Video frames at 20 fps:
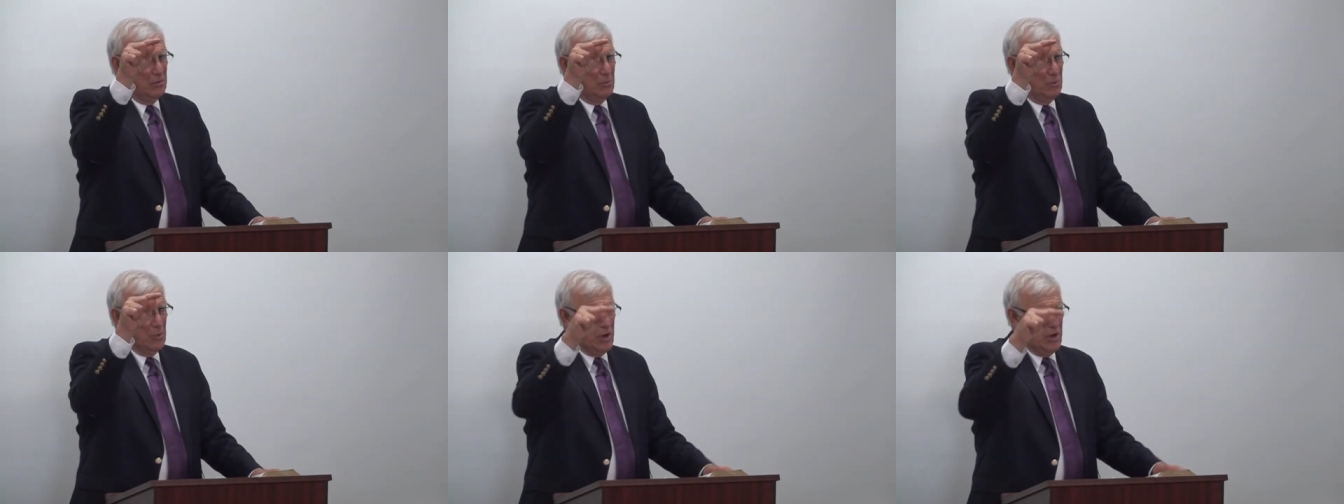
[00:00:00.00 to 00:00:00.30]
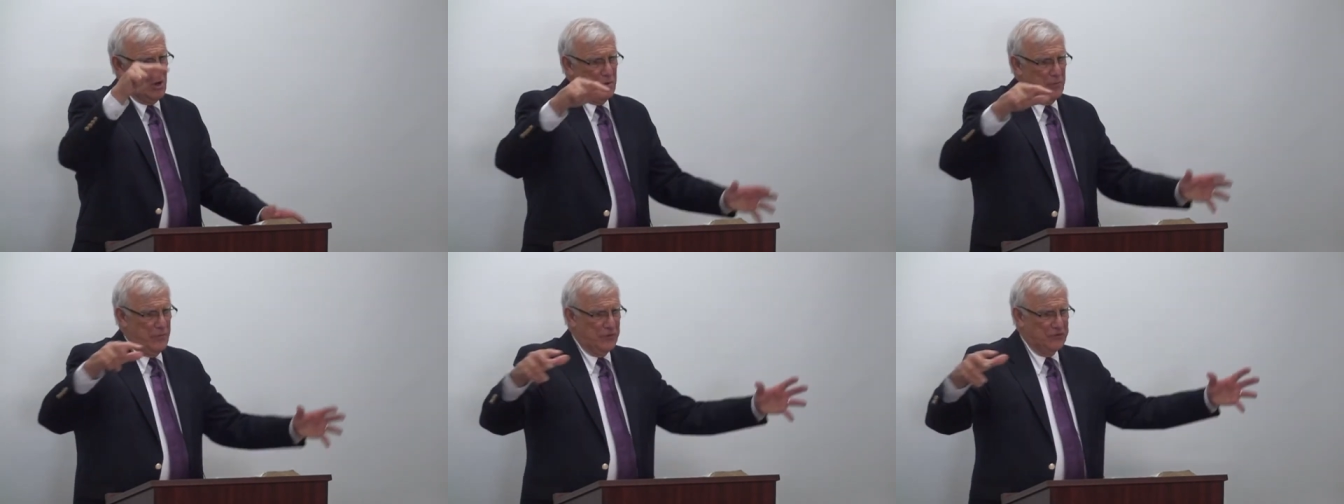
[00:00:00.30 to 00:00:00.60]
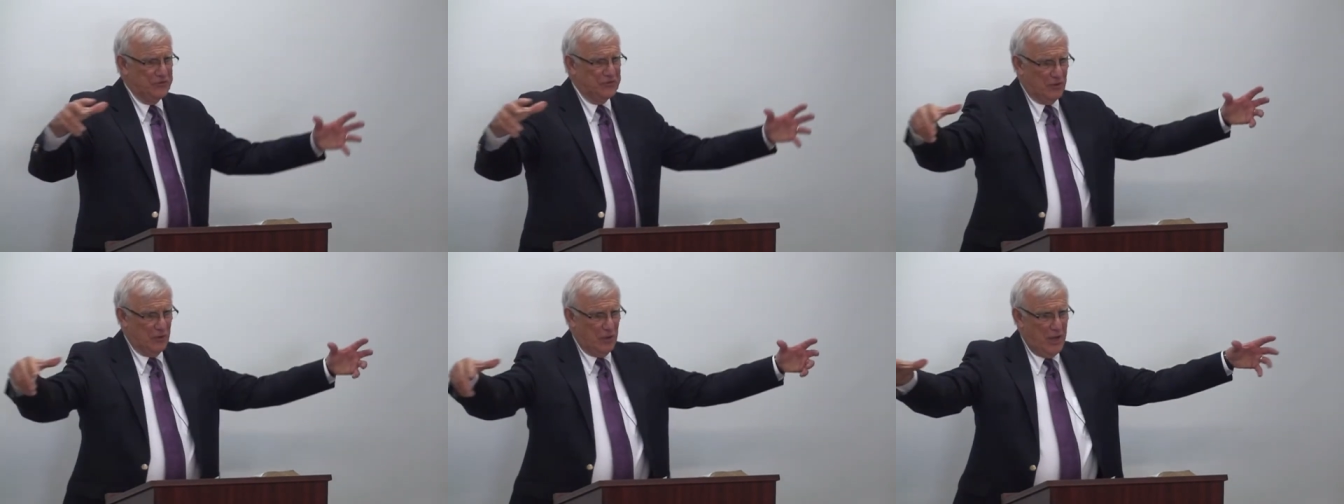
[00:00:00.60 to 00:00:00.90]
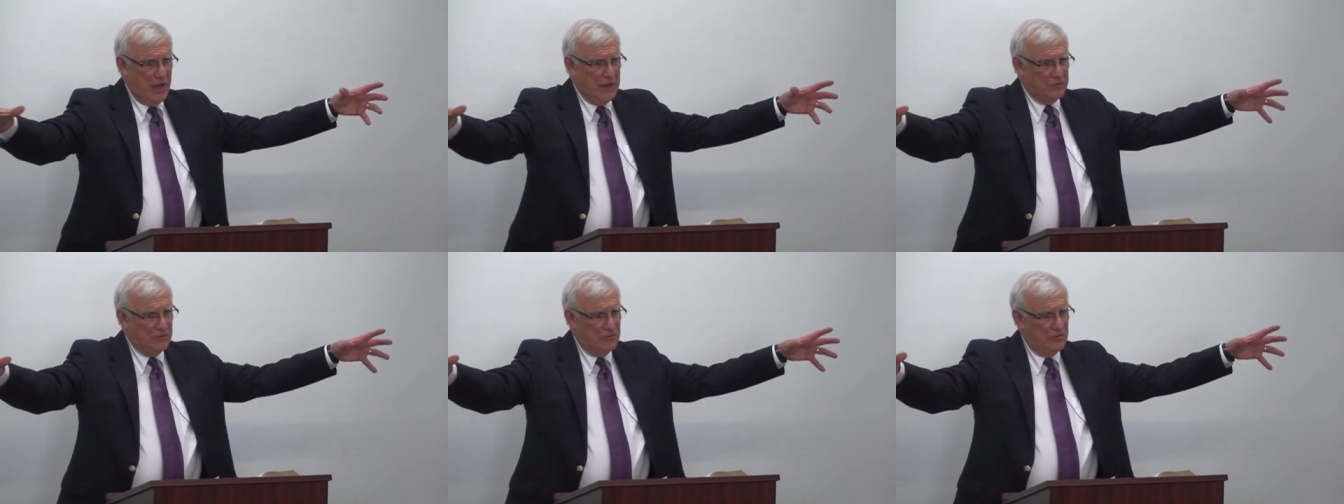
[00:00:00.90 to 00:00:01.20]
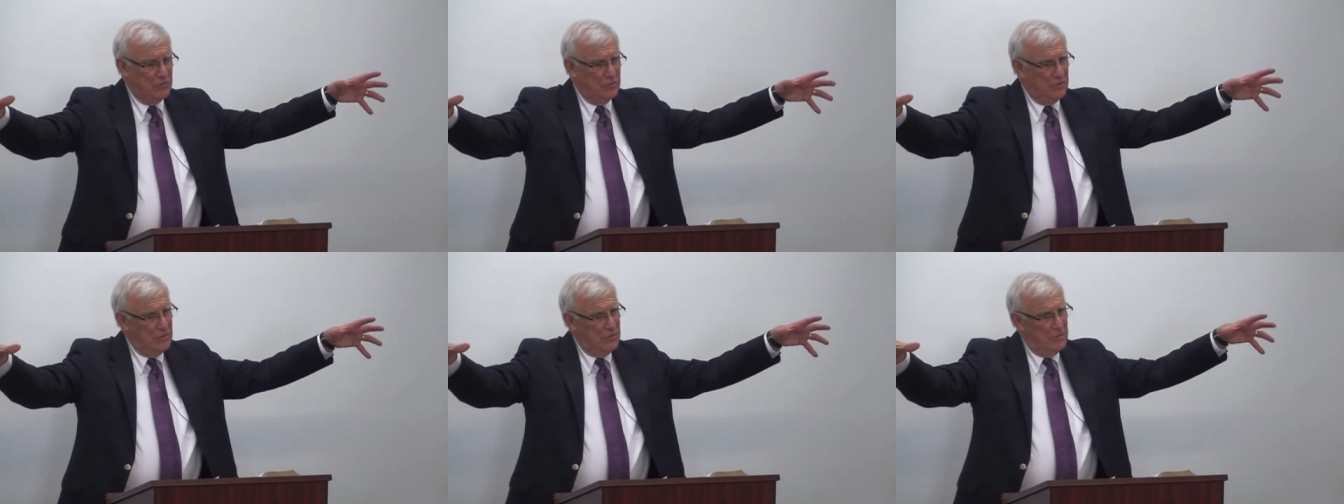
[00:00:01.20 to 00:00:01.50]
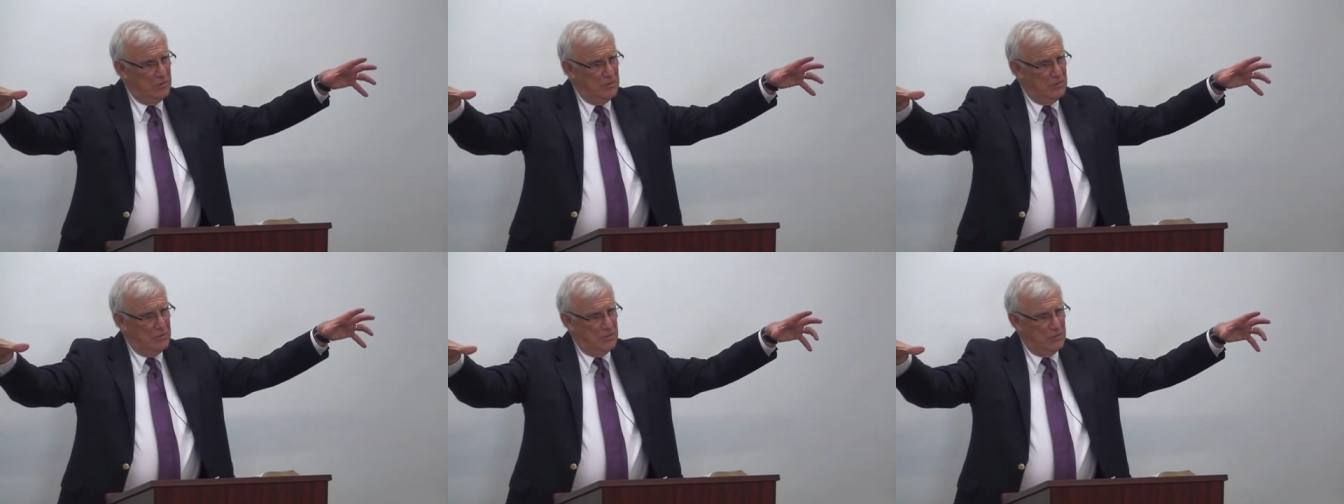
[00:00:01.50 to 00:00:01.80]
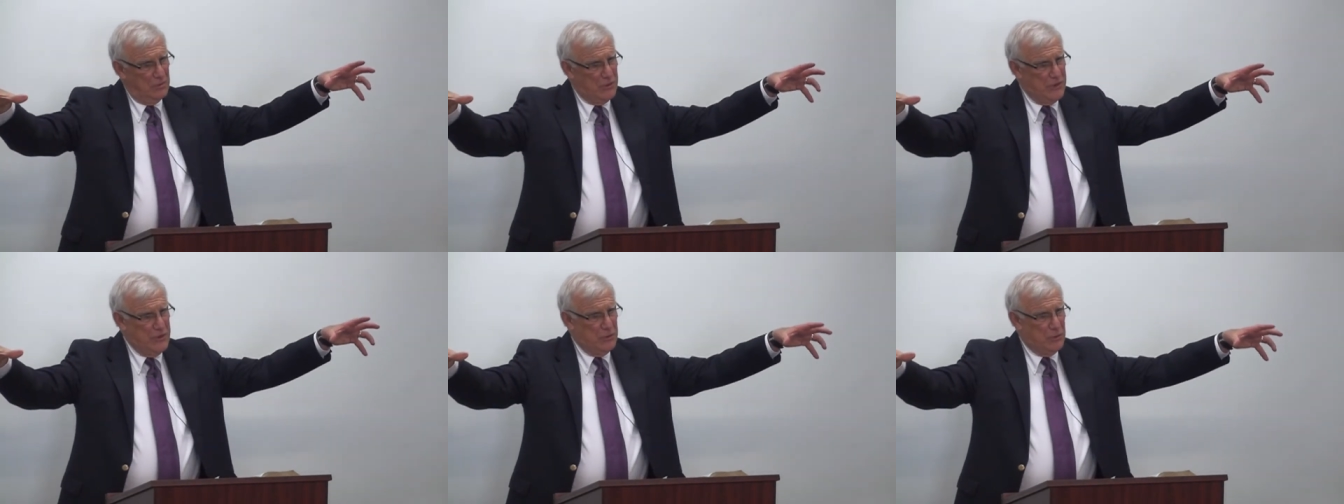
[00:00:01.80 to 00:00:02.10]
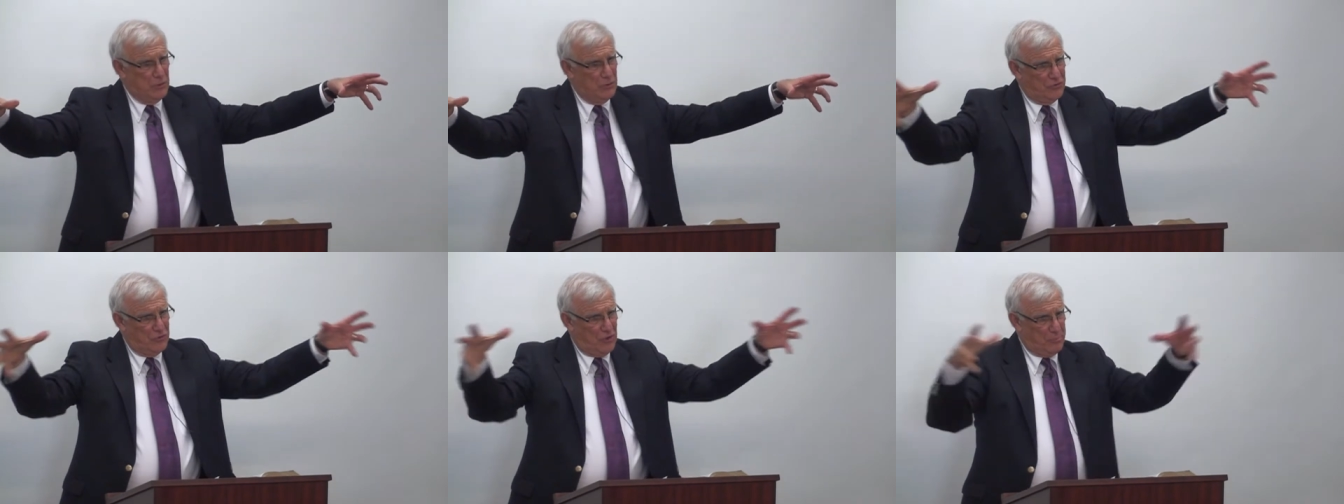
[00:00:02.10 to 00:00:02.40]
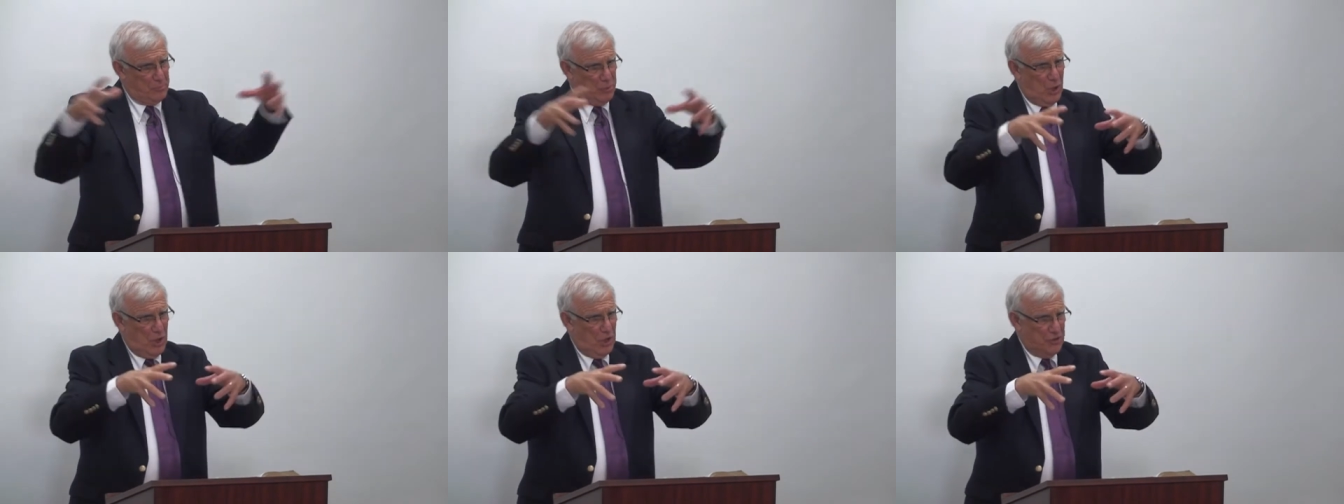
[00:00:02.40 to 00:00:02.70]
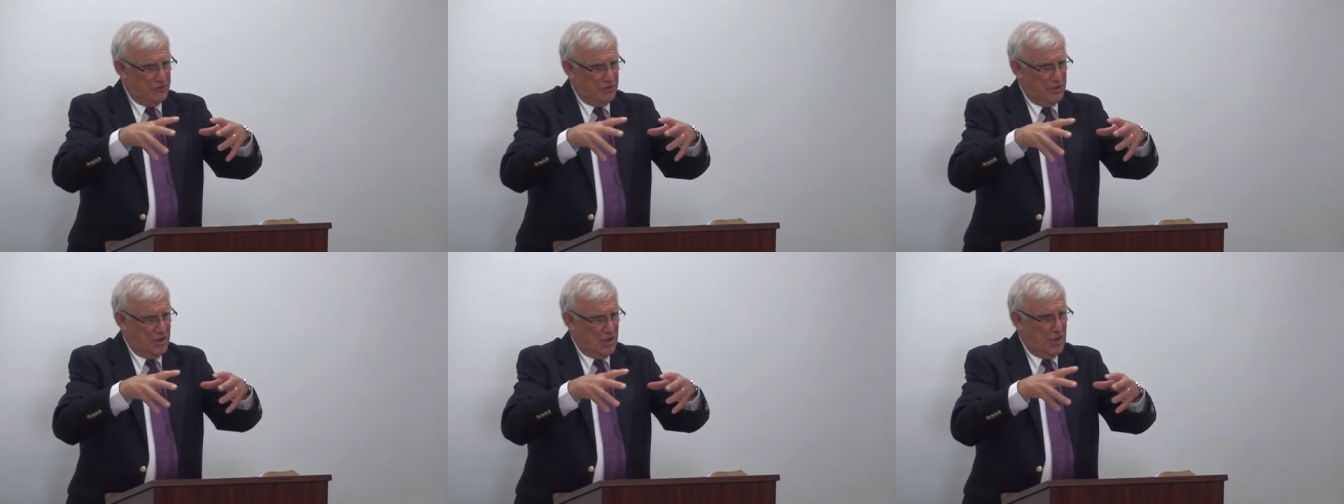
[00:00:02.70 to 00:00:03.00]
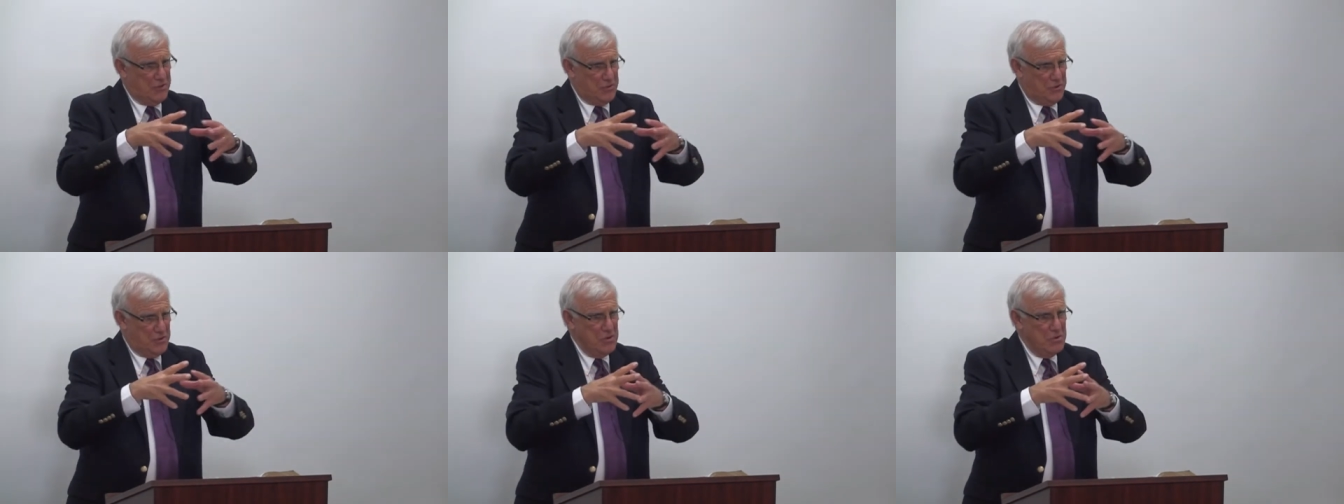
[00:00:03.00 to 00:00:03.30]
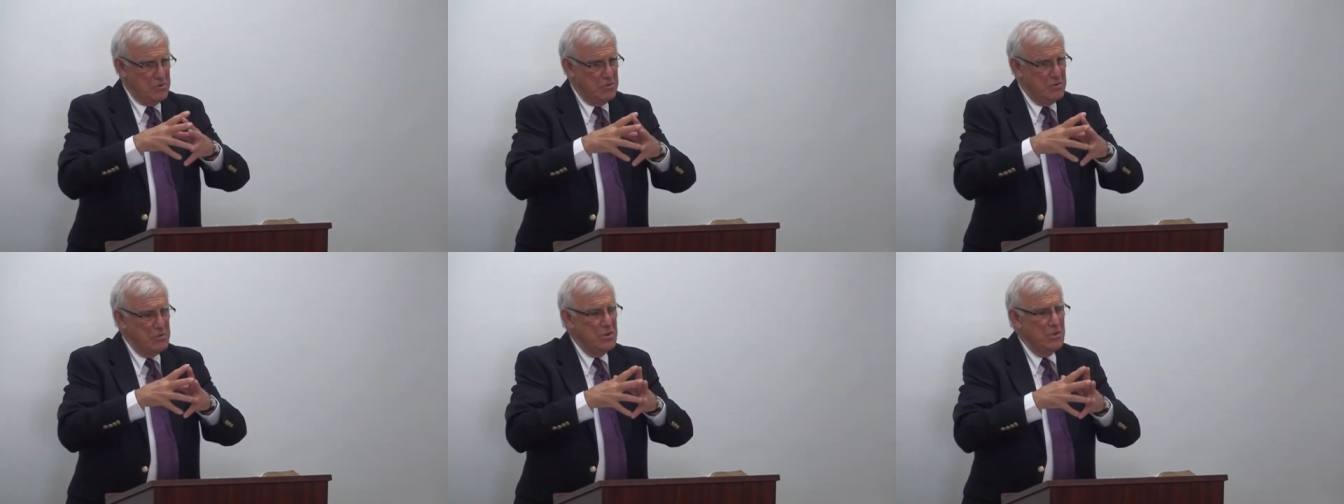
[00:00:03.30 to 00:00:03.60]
where the select leaders are brought together,